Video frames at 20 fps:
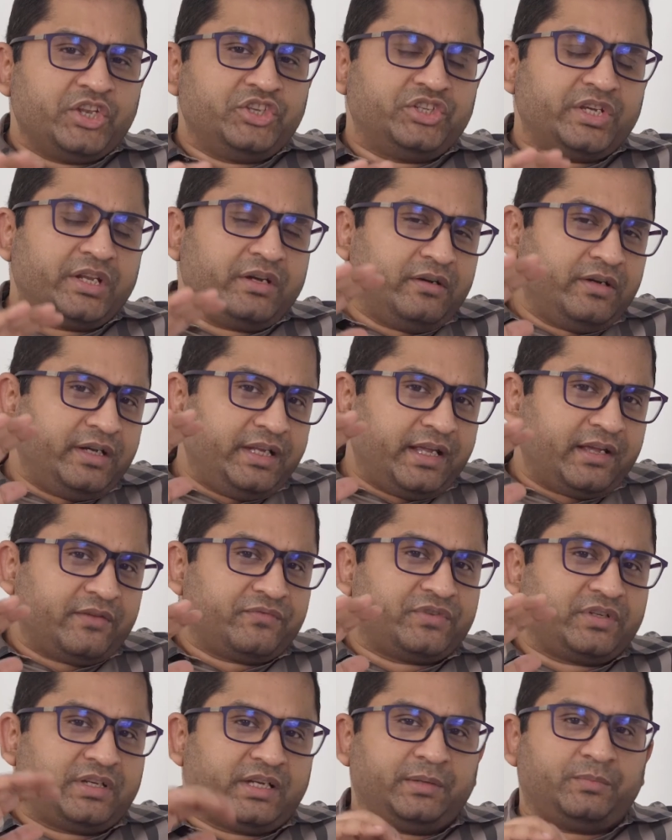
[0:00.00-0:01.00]
Generally
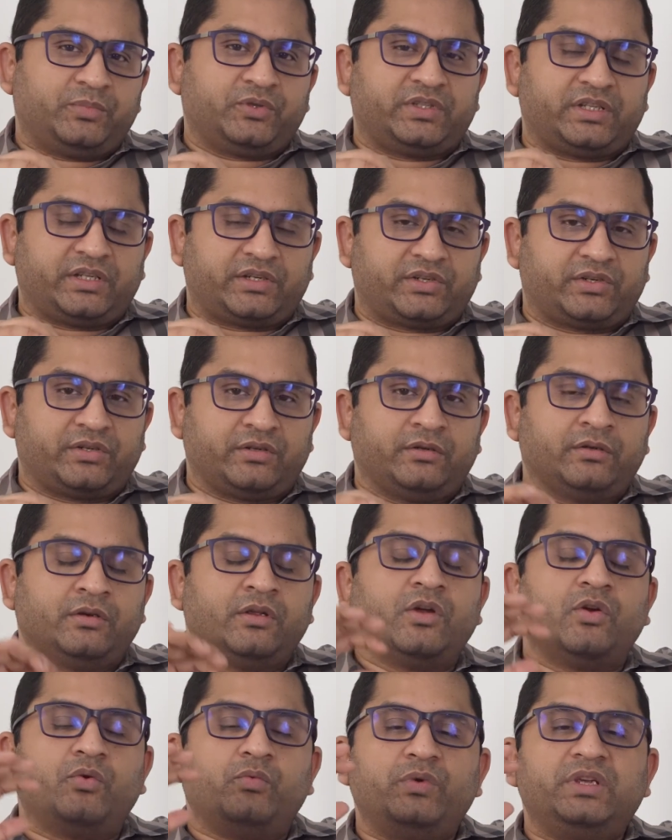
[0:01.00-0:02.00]
after liposuction,
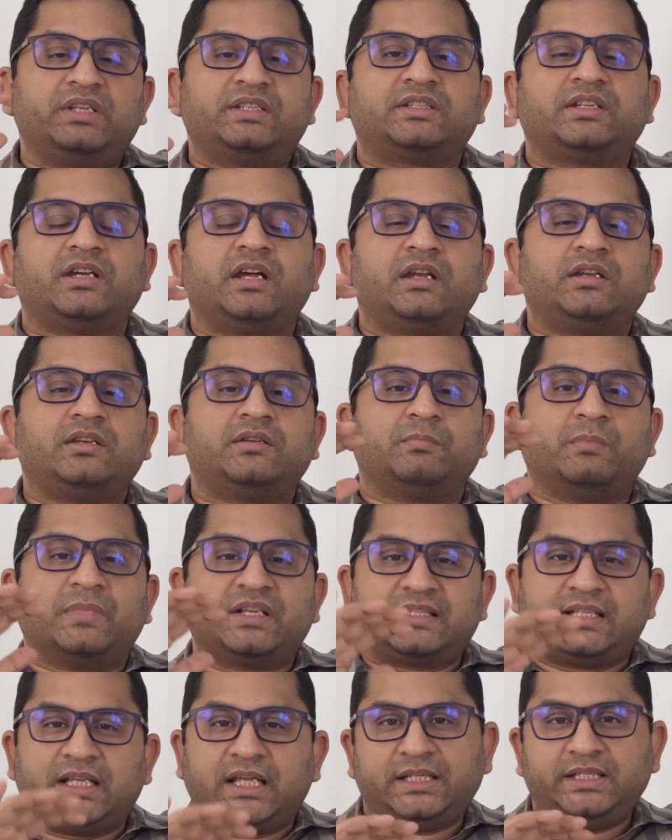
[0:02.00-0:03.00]
we start
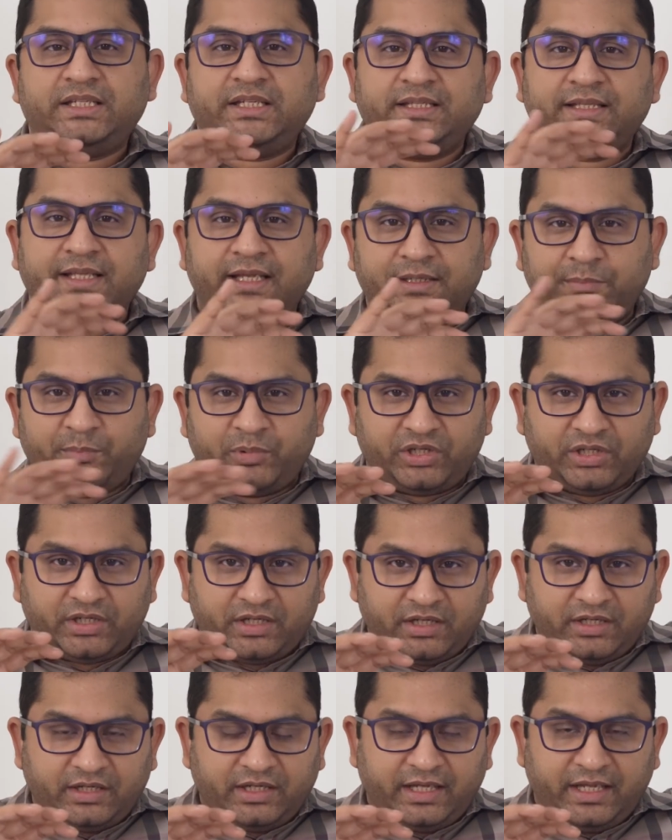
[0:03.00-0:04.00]
massaging that
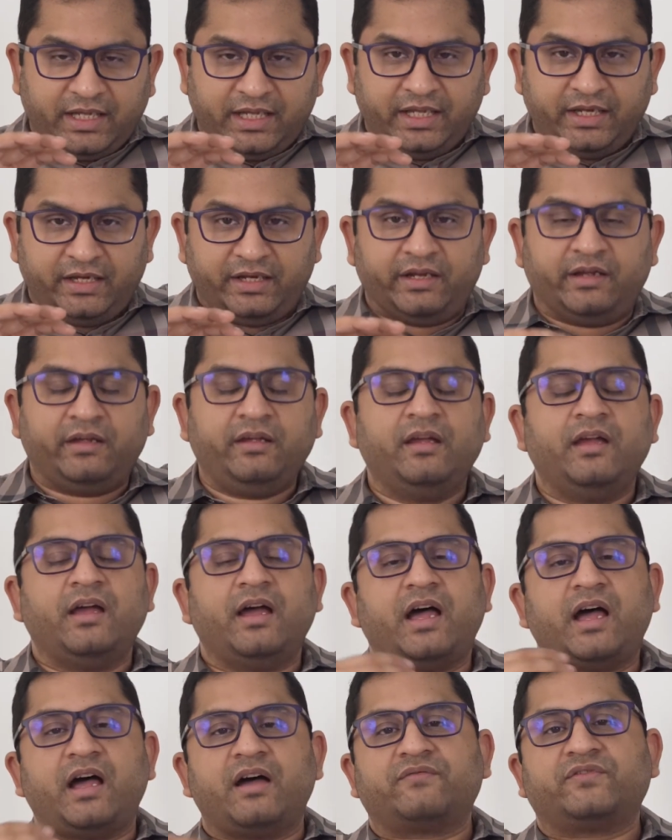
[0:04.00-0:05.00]
particular area
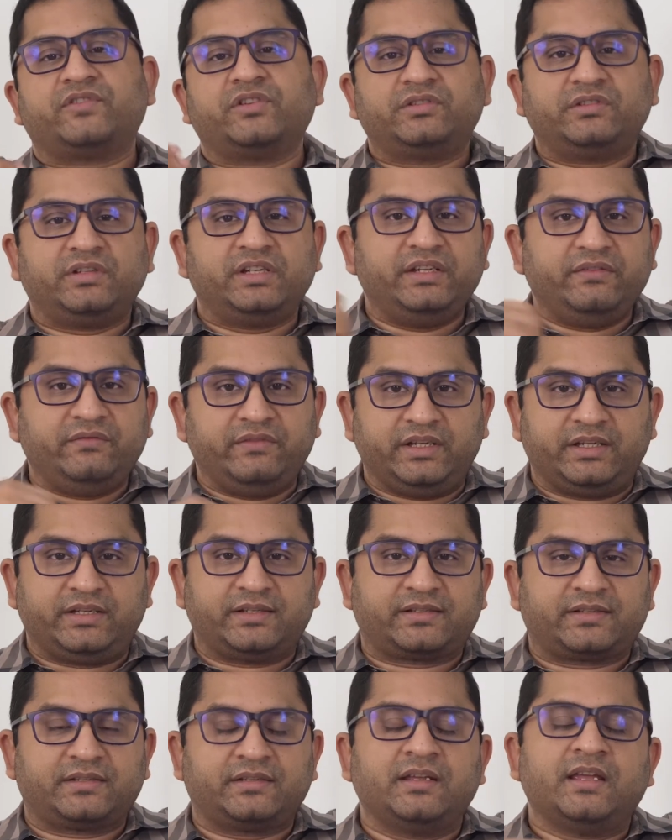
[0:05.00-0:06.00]
after 3
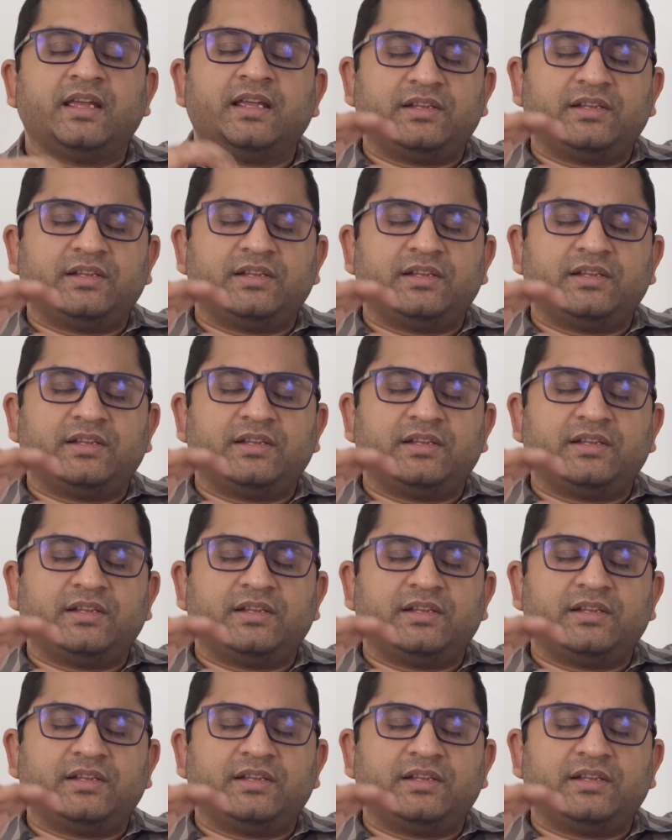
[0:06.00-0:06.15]
weeks.